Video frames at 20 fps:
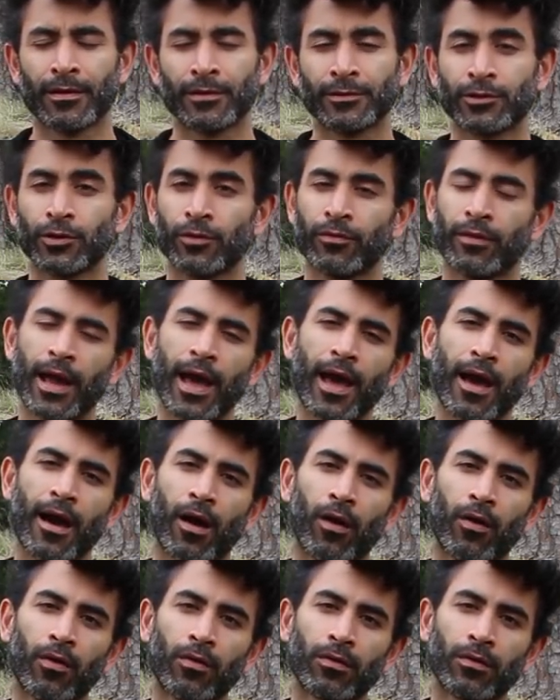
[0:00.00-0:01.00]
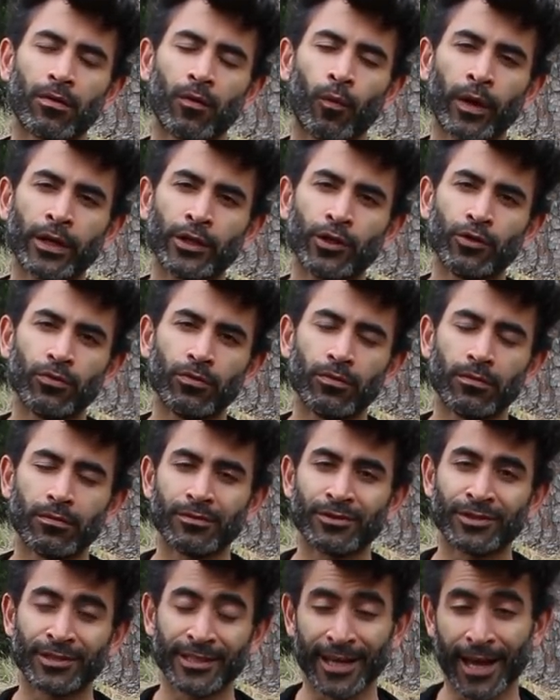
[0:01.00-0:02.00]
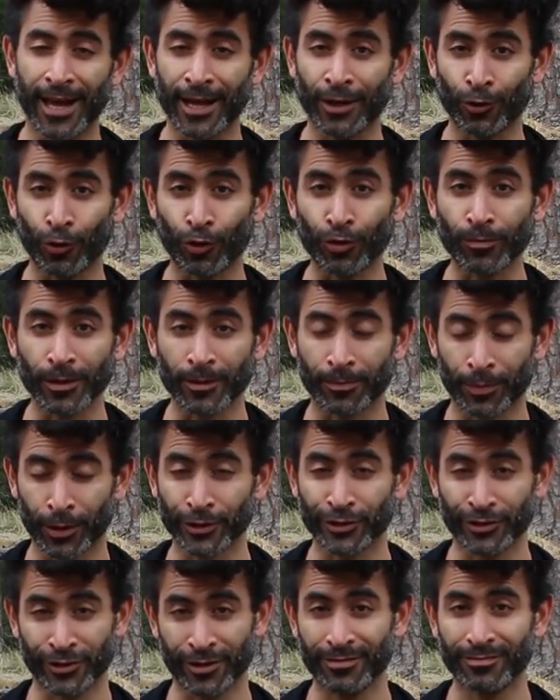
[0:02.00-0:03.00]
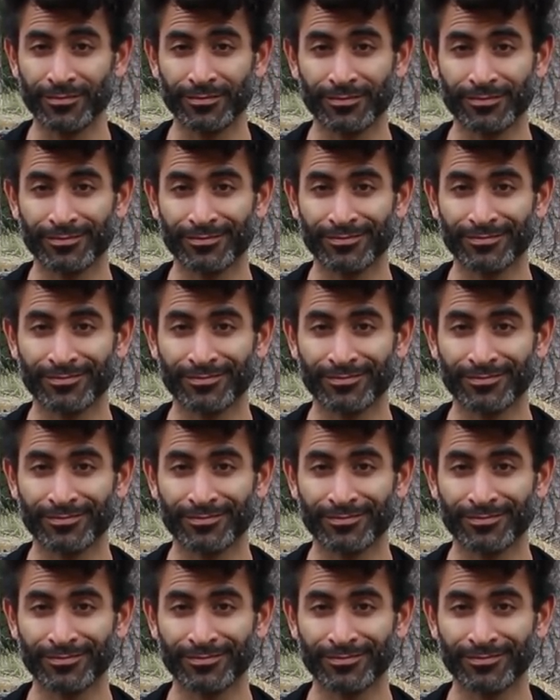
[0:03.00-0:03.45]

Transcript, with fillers: So now, when you see a normal person,